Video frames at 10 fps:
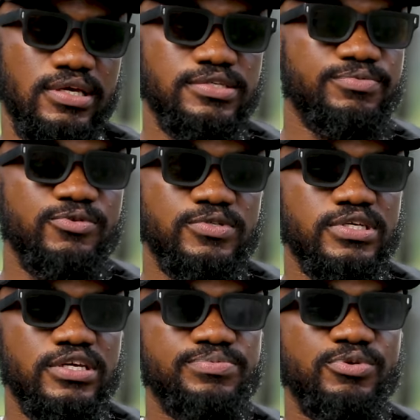His
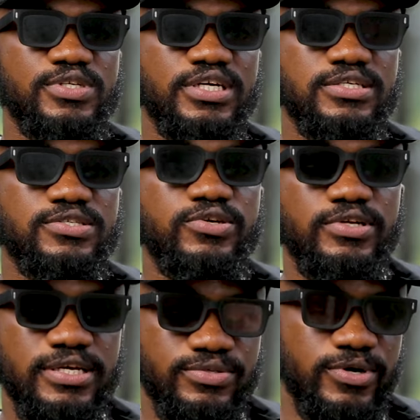music is
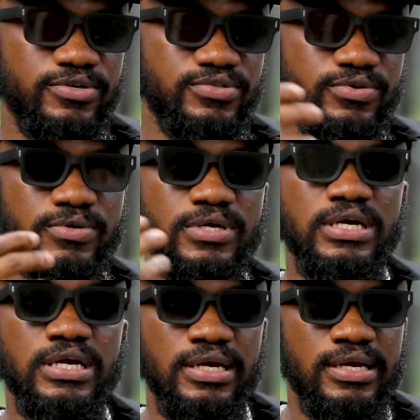good as well. So
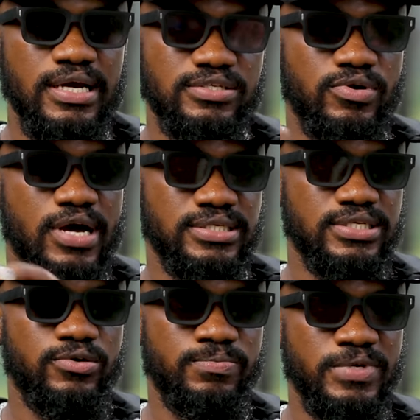that's what has
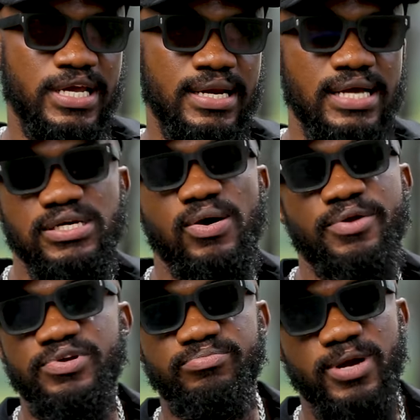helped me, and that's how
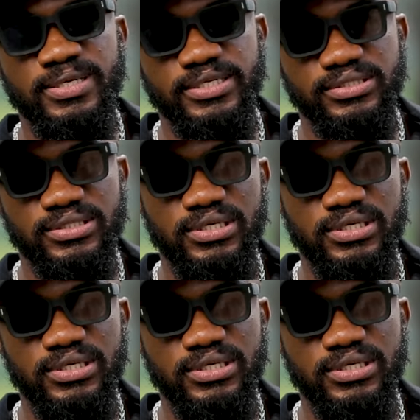I rebranded.